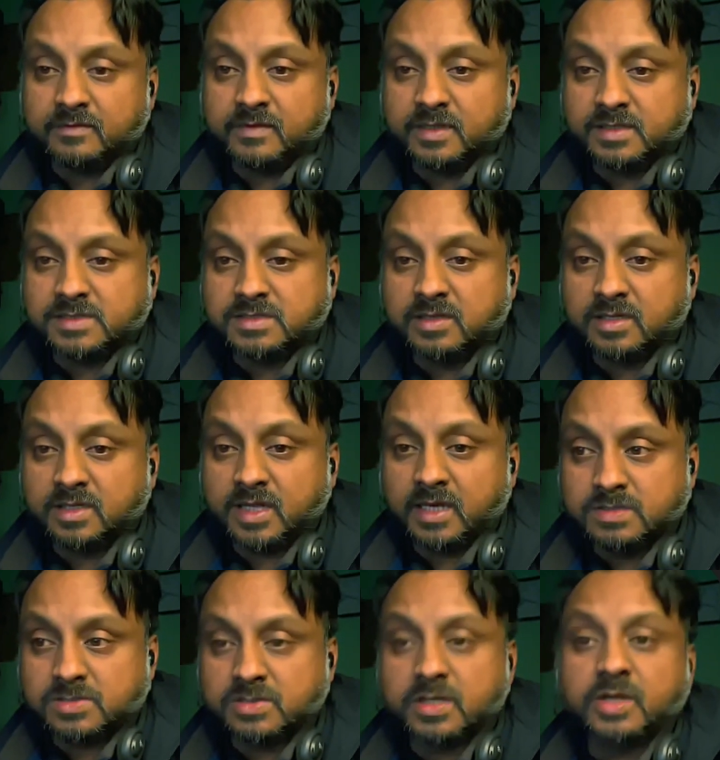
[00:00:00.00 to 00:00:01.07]
It's not
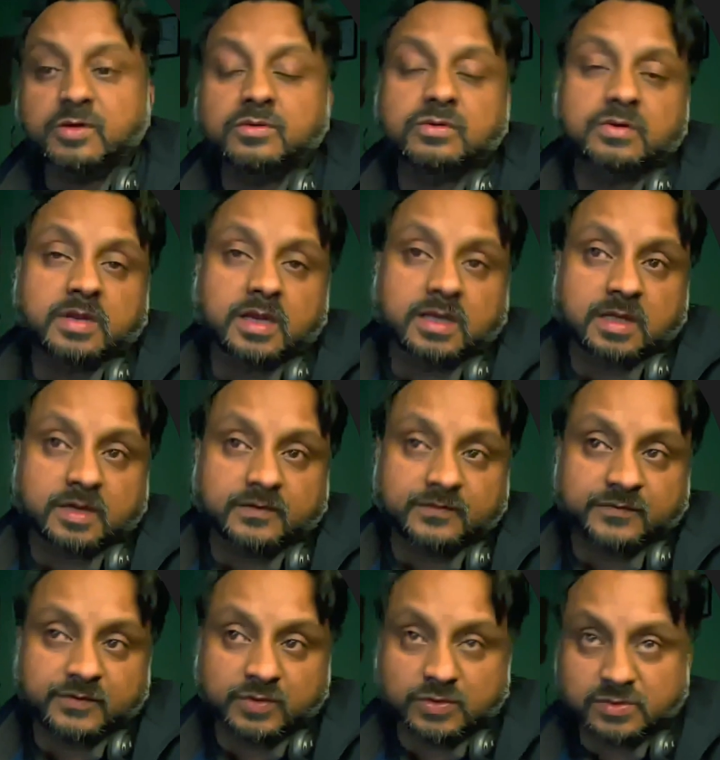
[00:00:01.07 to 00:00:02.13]
that, so that you don't get
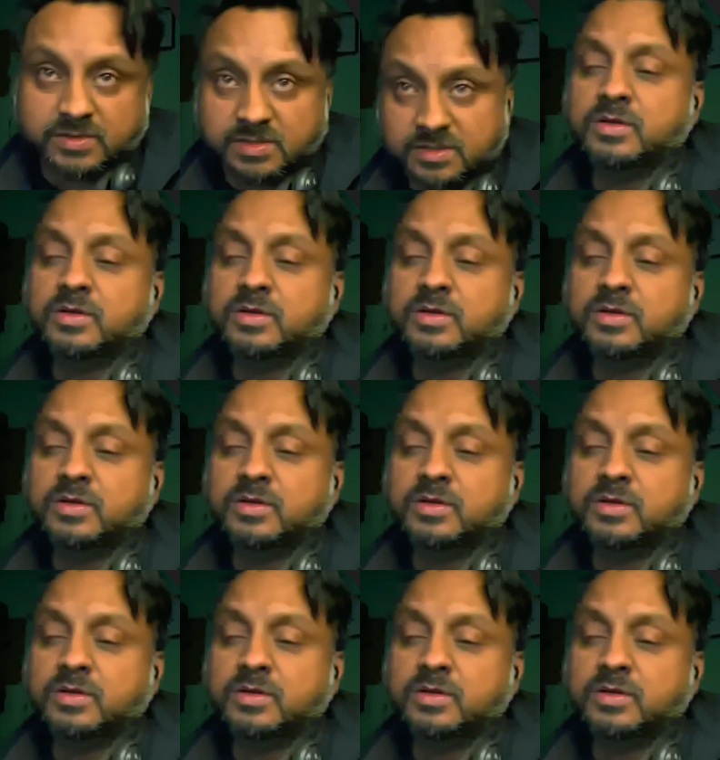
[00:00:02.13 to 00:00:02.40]
confused.